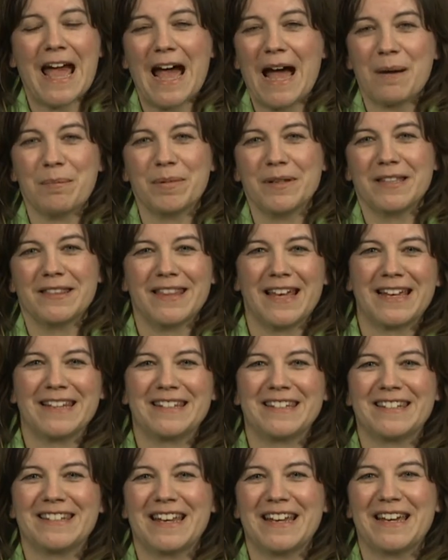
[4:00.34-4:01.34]
app
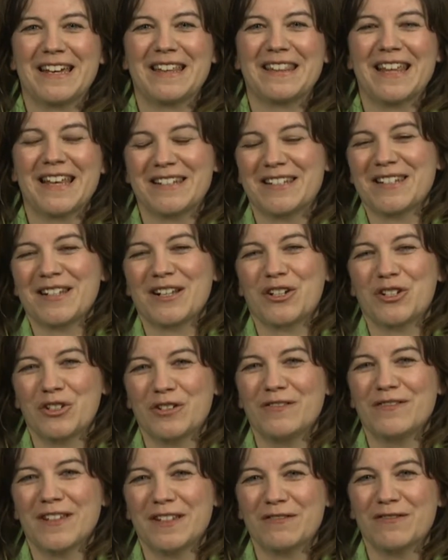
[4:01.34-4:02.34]
that's a
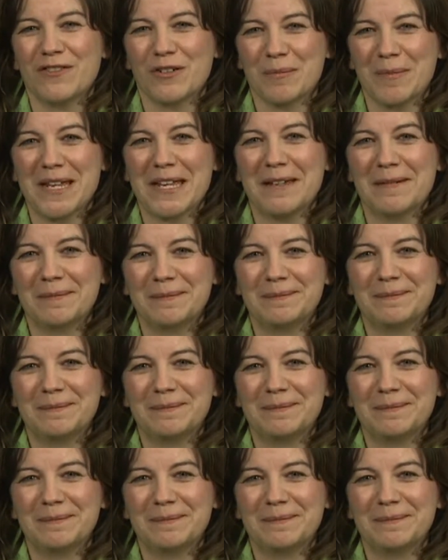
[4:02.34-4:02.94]
good fit for me.